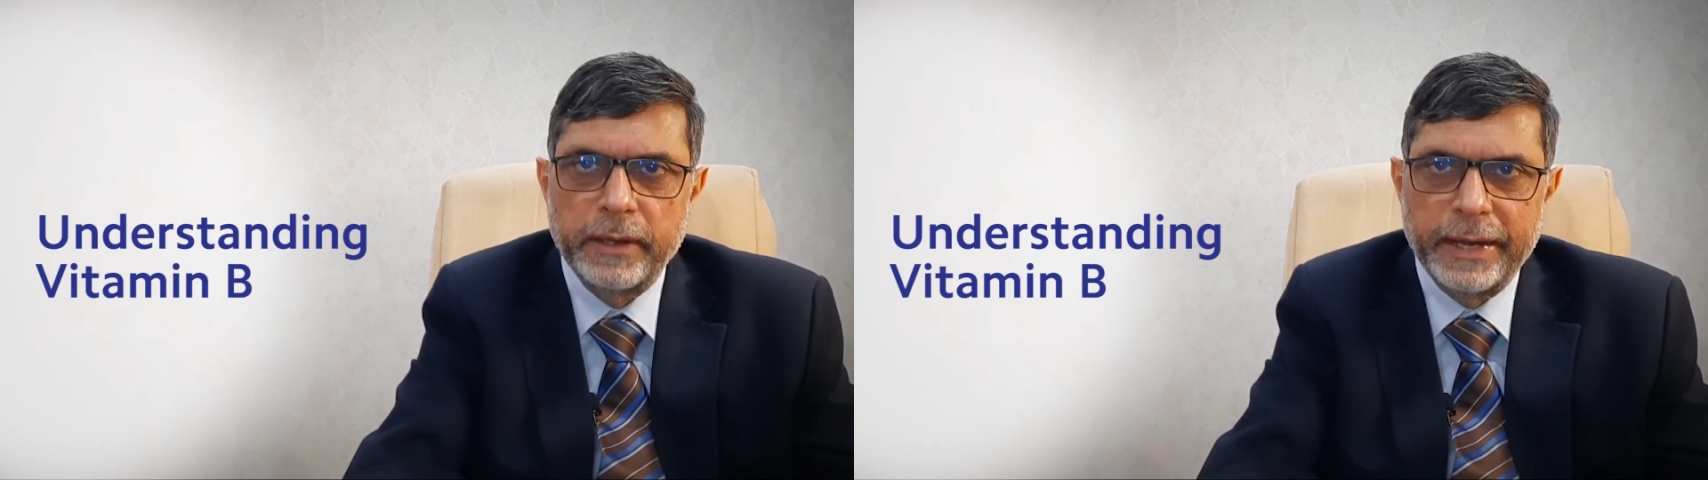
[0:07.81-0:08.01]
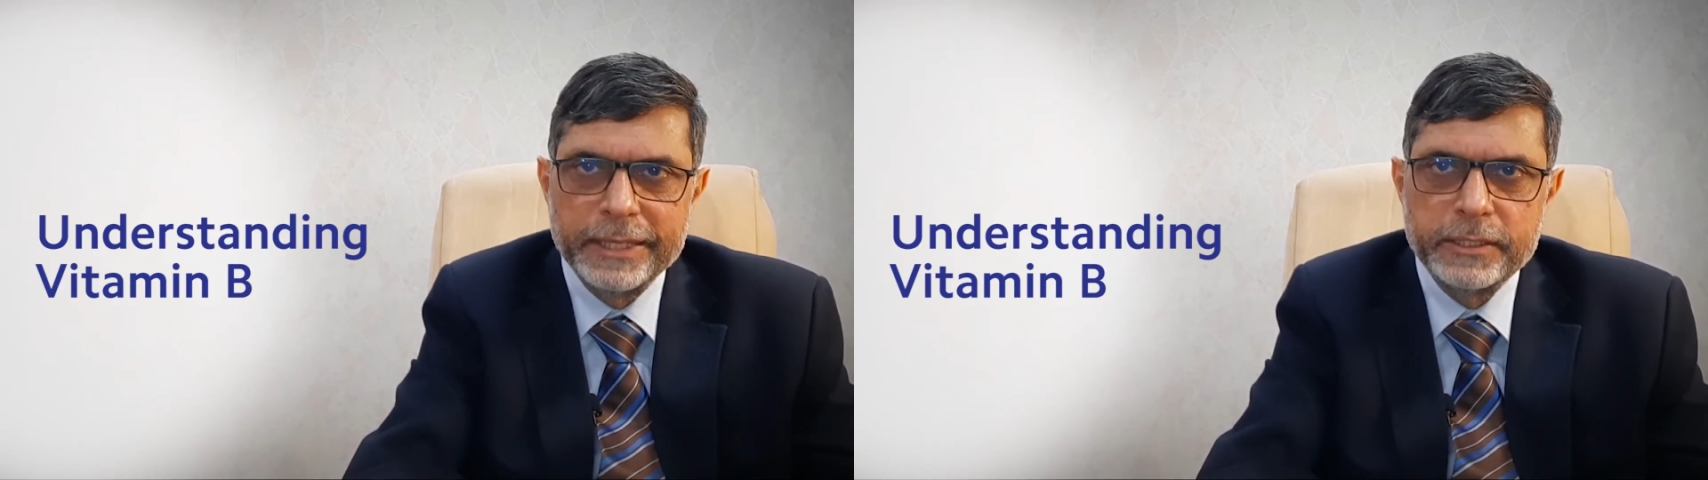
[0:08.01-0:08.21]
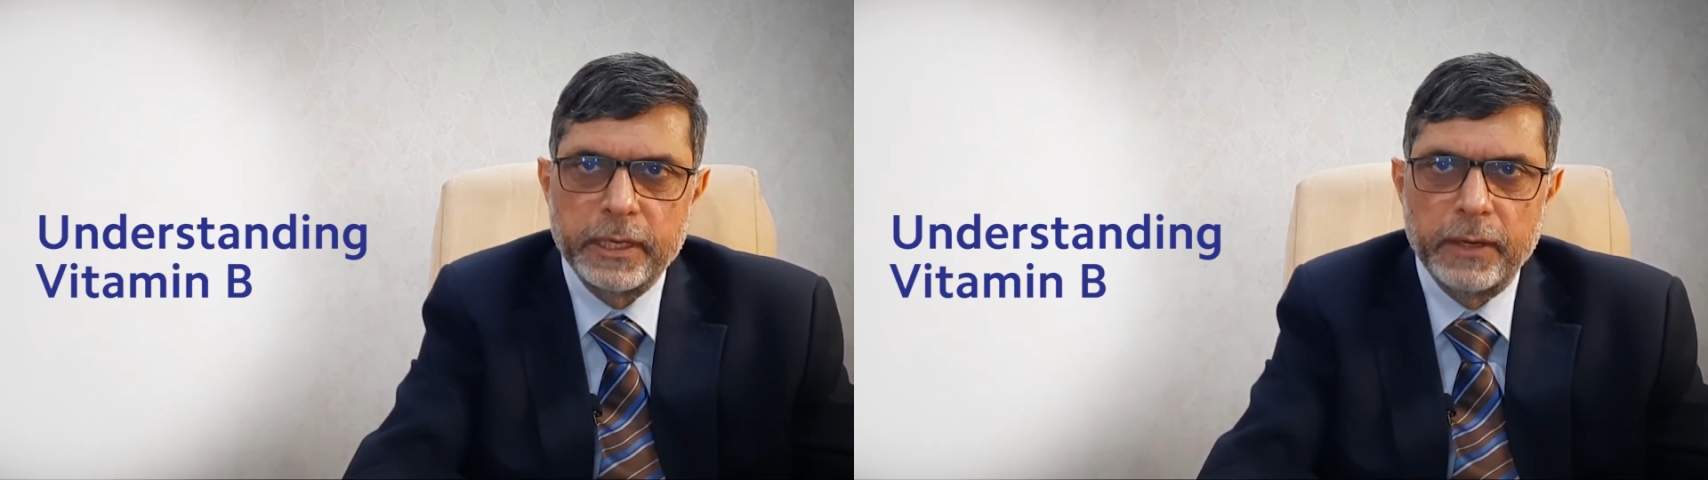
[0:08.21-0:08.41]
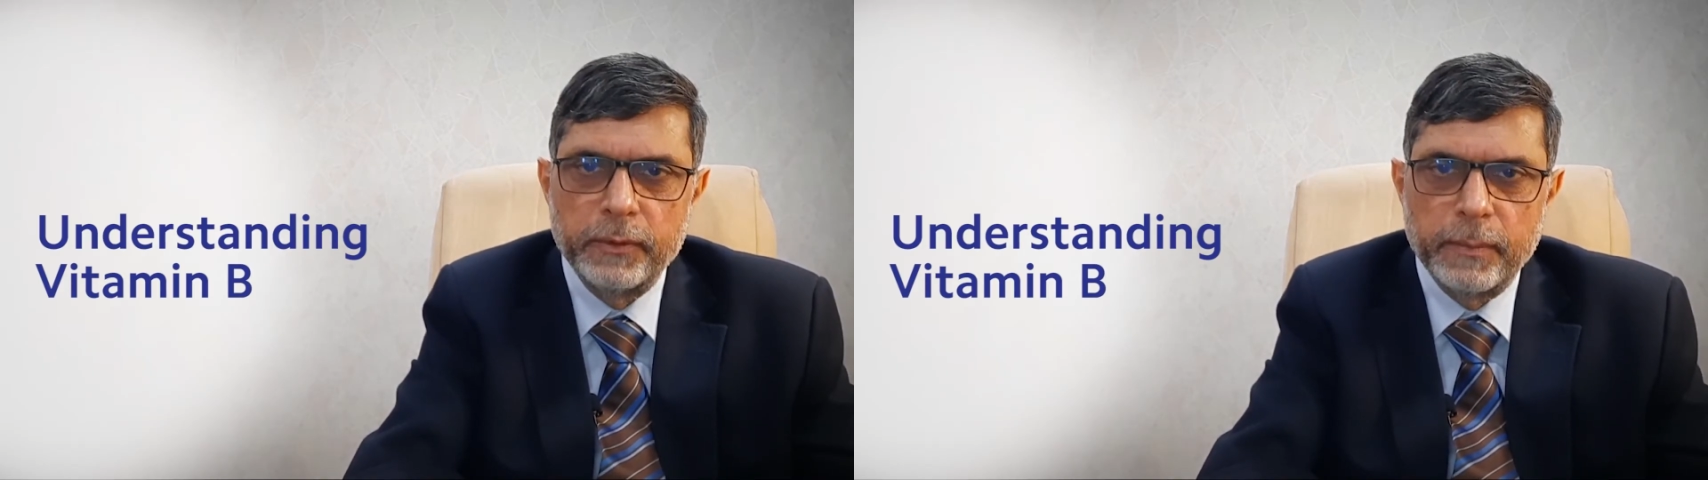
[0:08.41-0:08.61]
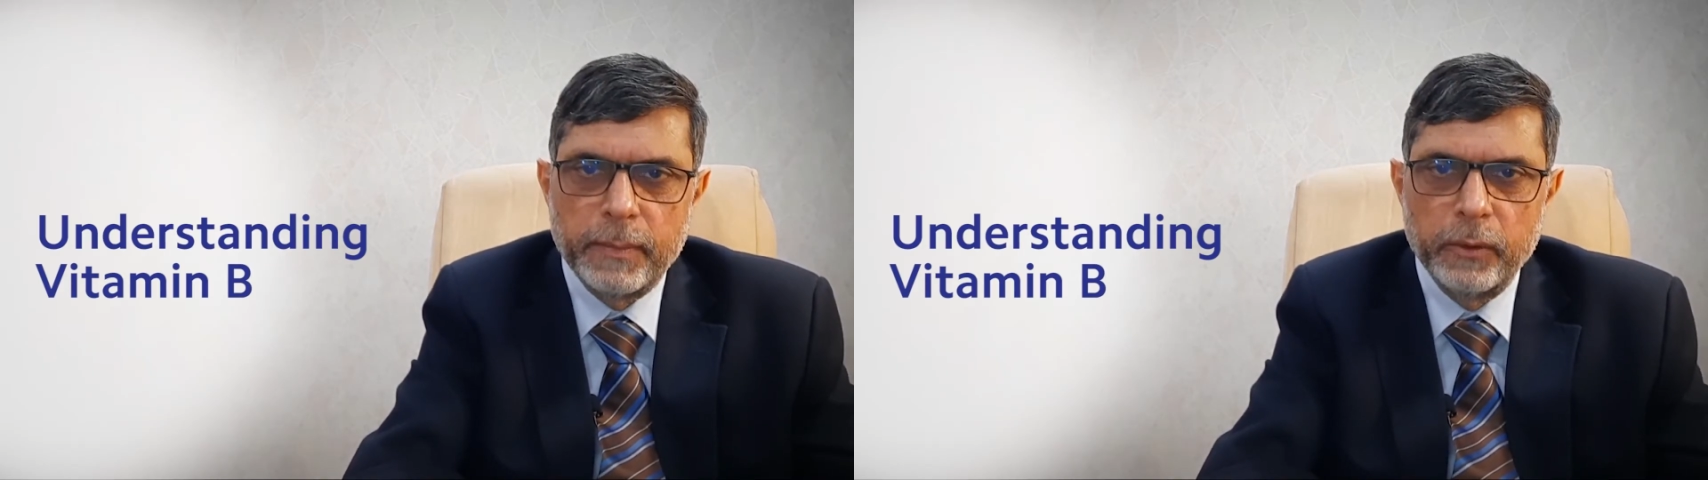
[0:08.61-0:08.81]
cracks
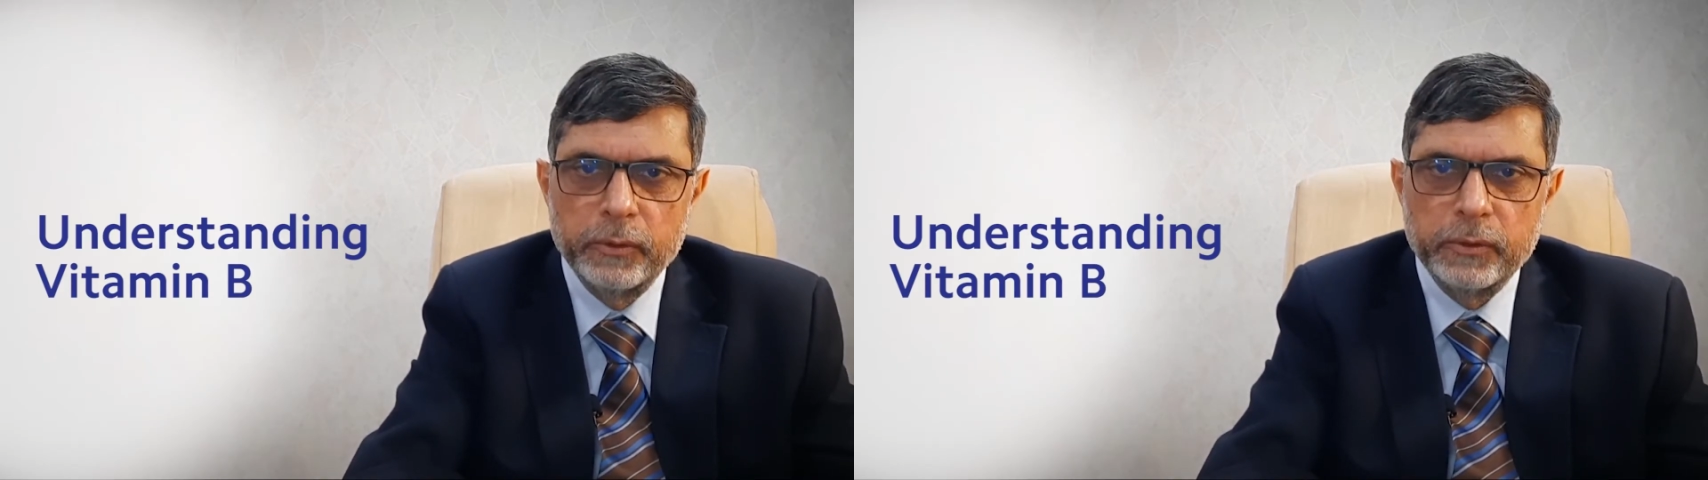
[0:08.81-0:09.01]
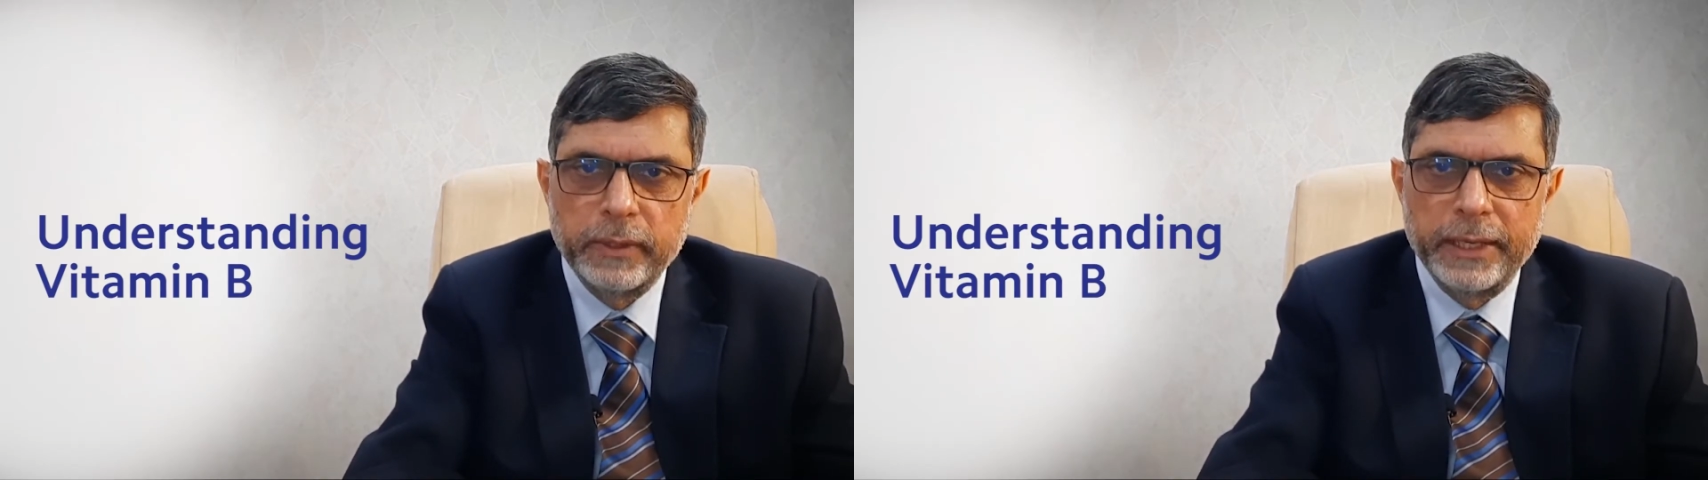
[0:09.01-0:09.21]
around the mouth